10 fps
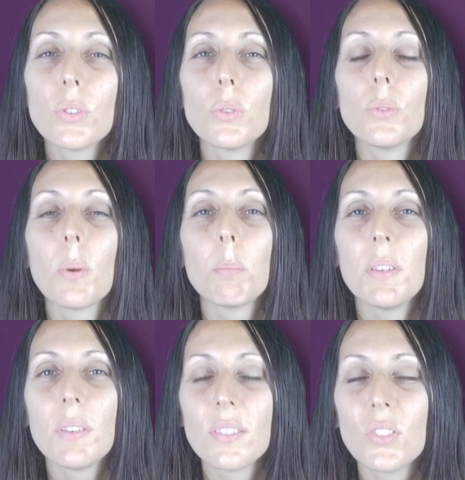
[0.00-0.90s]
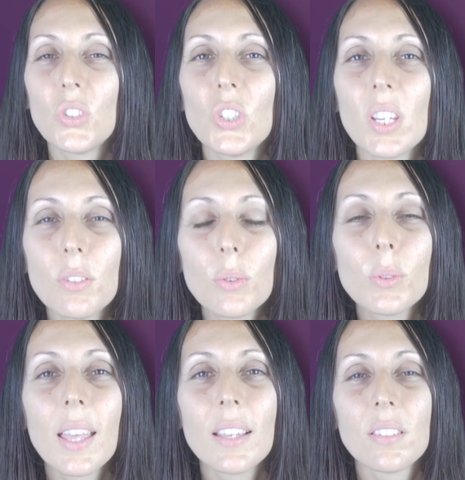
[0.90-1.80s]
to be as
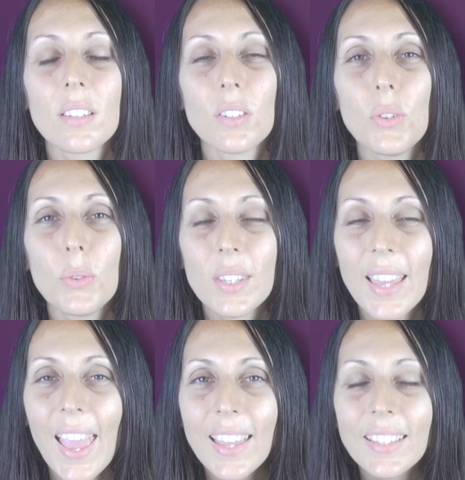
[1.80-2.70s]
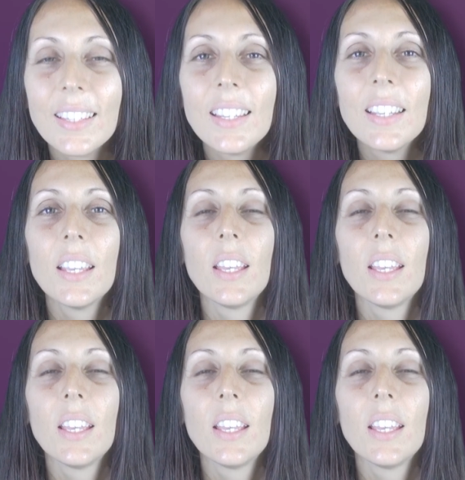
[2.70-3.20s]
gentle as you can.